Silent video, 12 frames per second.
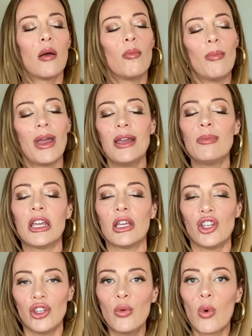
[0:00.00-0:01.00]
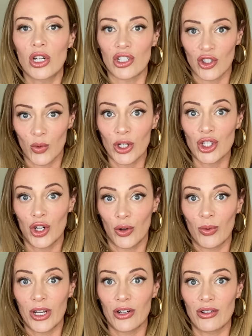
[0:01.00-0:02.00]
Maybe you want to switch
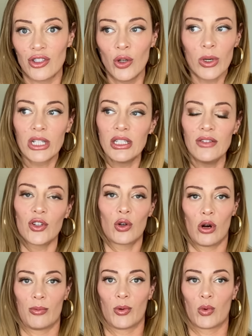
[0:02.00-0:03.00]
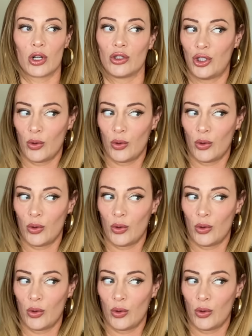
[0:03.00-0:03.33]
careers. You want to leave the corporate world.